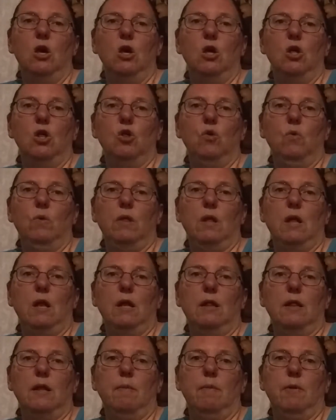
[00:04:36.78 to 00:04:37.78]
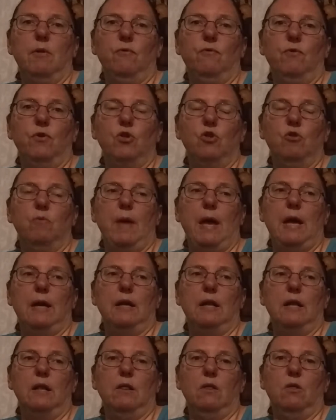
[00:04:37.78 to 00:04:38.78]
she was selling them as fridge
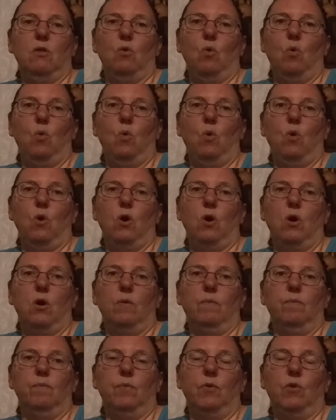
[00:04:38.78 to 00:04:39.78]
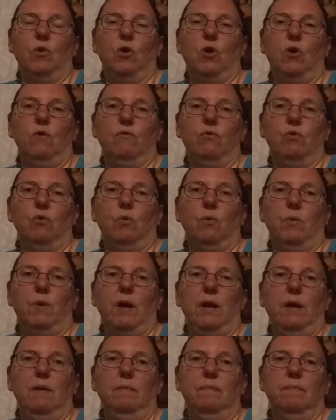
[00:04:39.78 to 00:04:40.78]
magnets or scarf
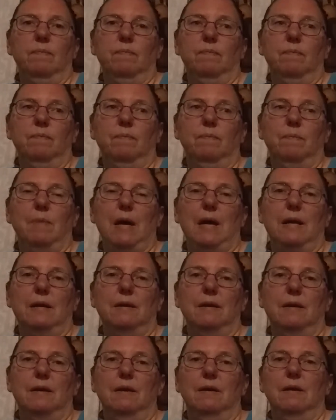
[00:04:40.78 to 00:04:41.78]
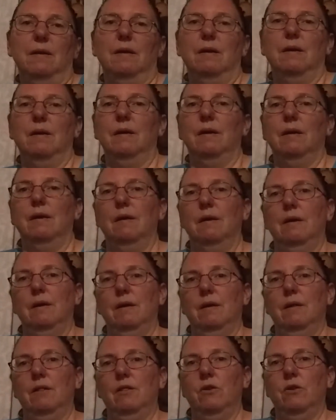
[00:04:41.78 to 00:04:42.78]
jewelry, but
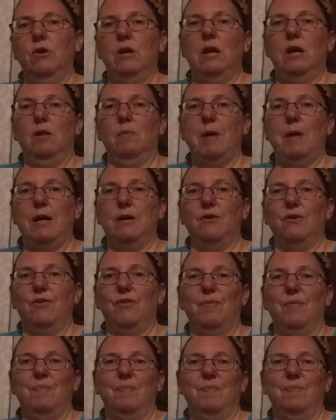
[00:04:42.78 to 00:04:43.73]
they're needle minders.